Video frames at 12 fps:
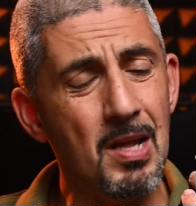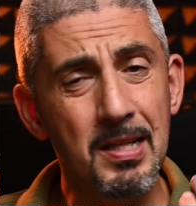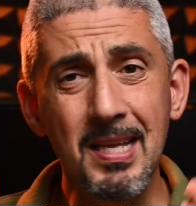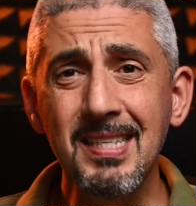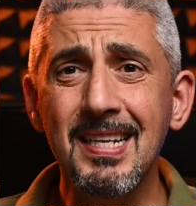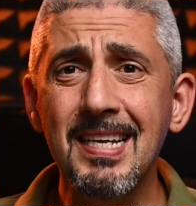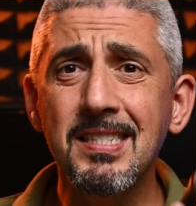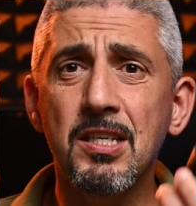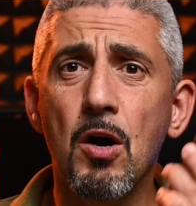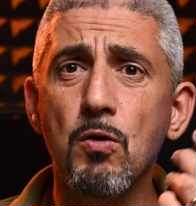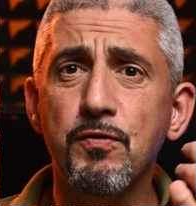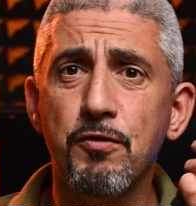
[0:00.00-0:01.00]
This lens
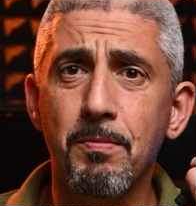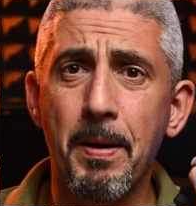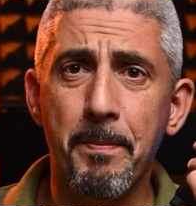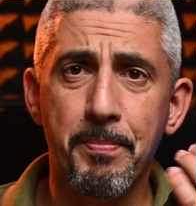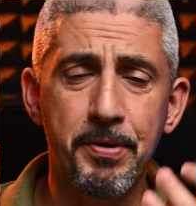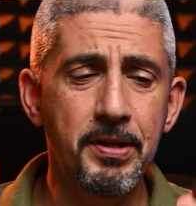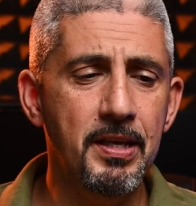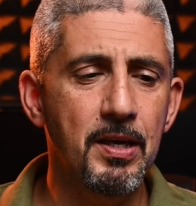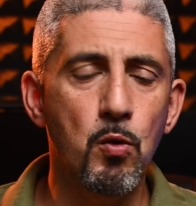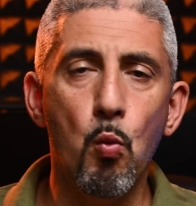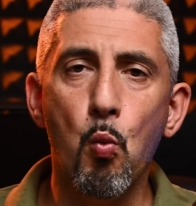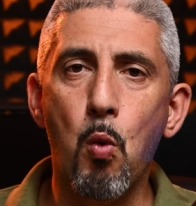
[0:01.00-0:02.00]
goes from a pretty
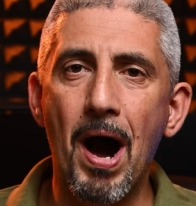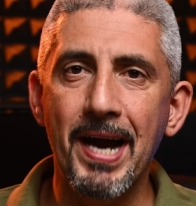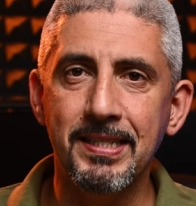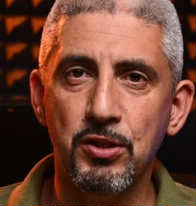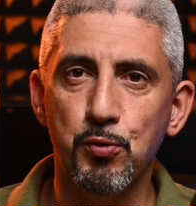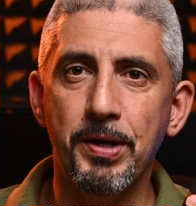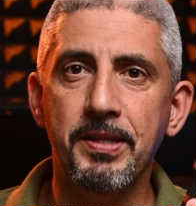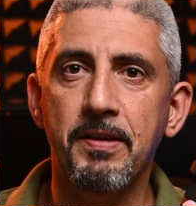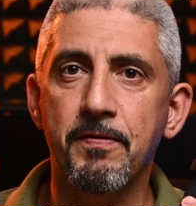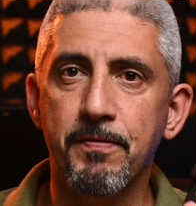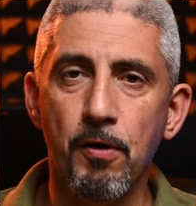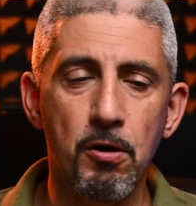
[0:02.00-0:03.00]
wide
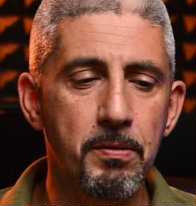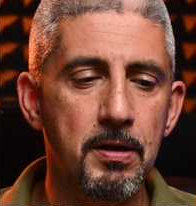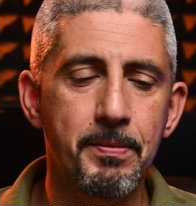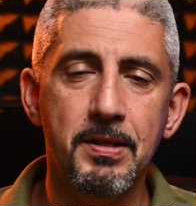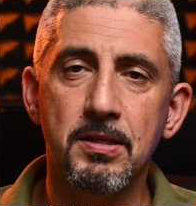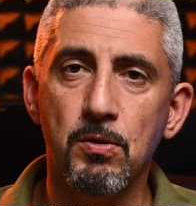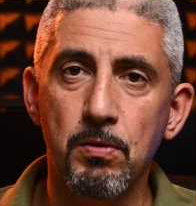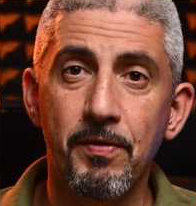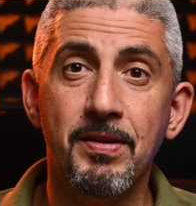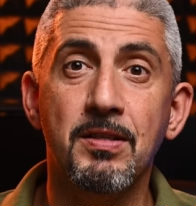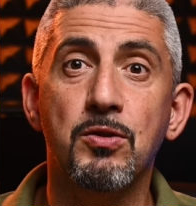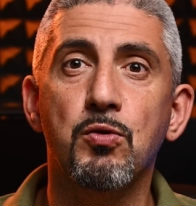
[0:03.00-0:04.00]
24mm
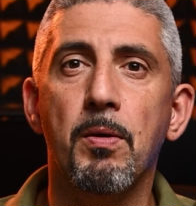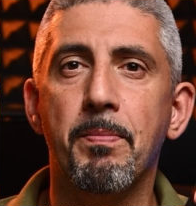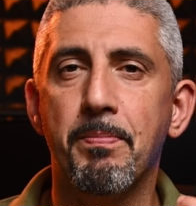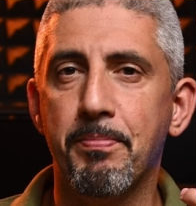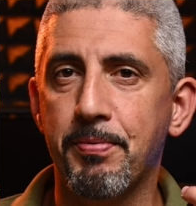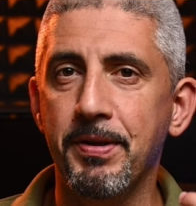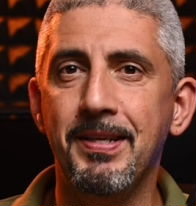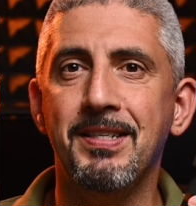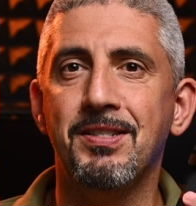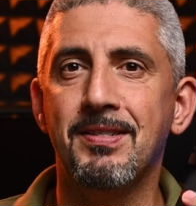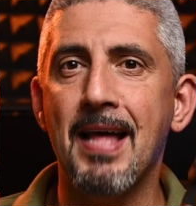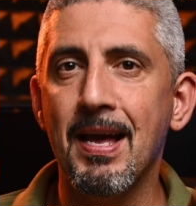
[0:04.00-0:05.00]
equivalent to a pretty
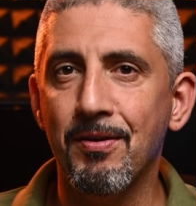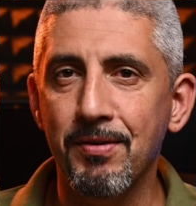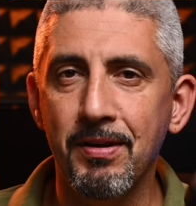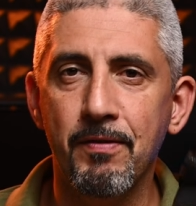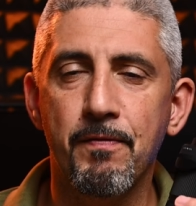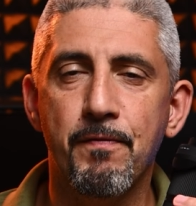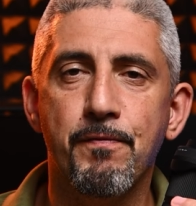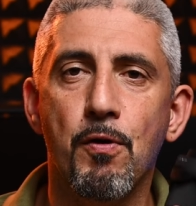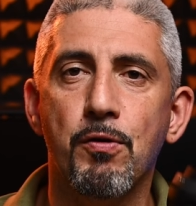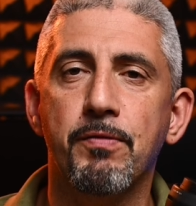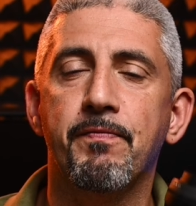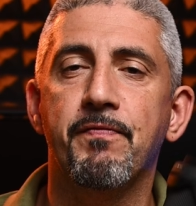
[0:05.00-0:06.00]
staggering
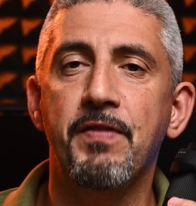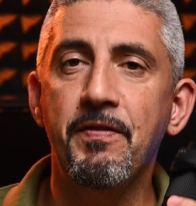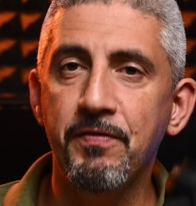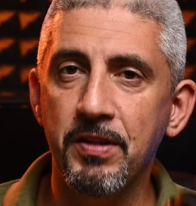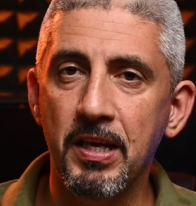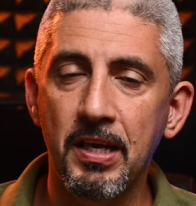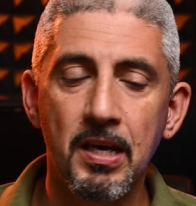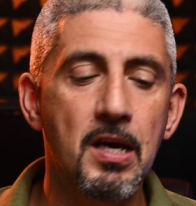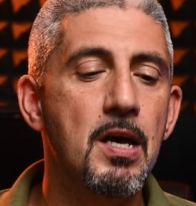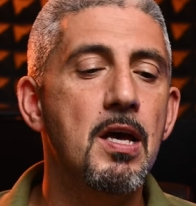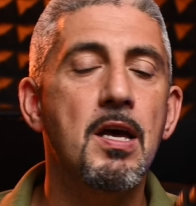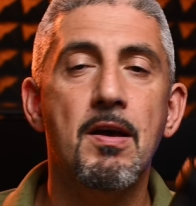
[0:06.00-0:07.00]

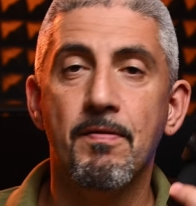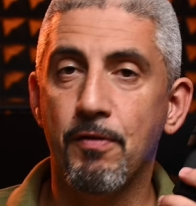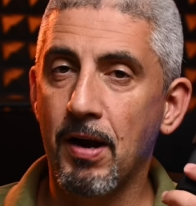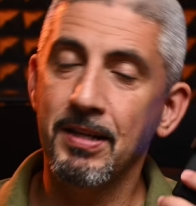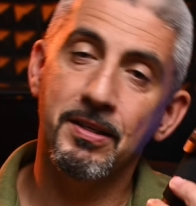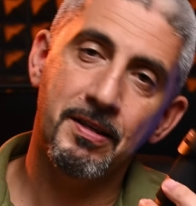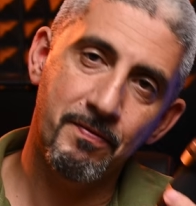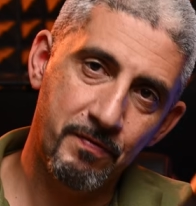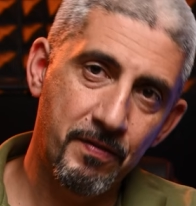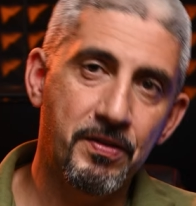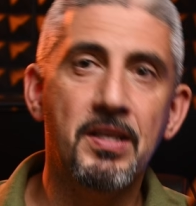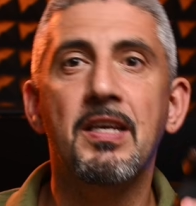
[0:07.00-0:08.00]

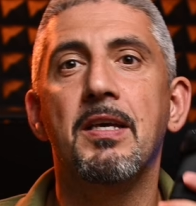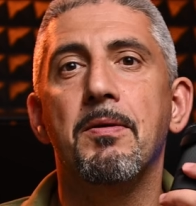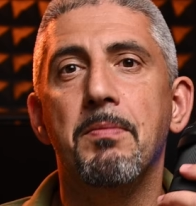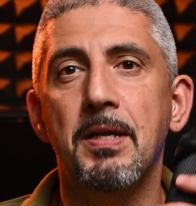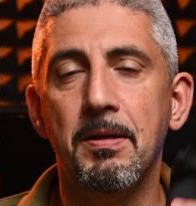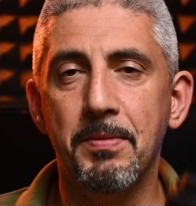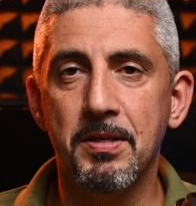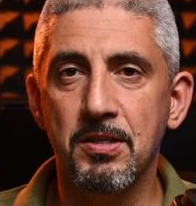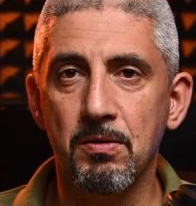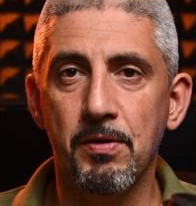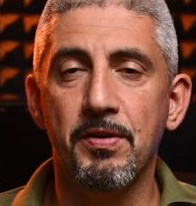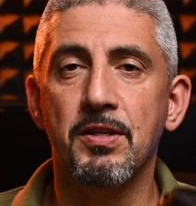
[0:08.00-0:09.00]
450mm
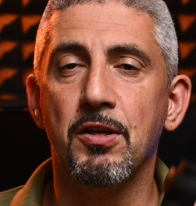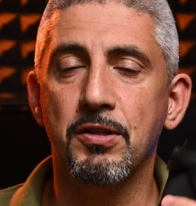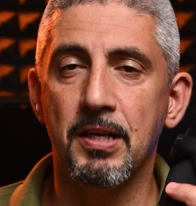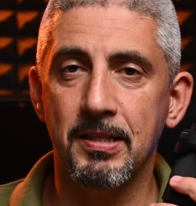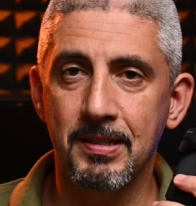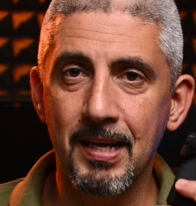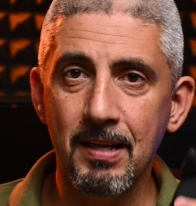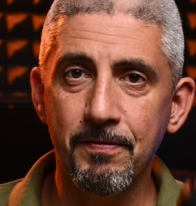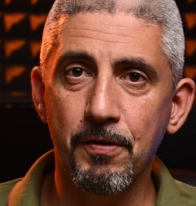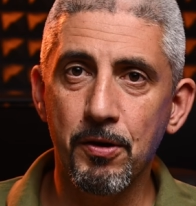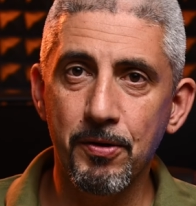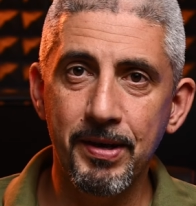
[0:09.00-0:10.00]
equivalent on the
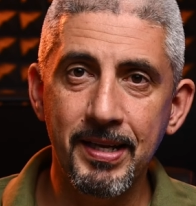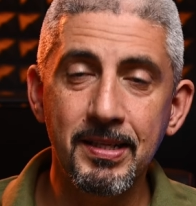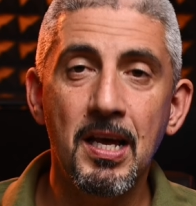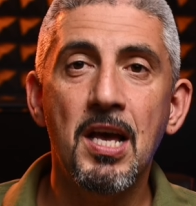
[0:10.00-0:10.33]
telephoto end,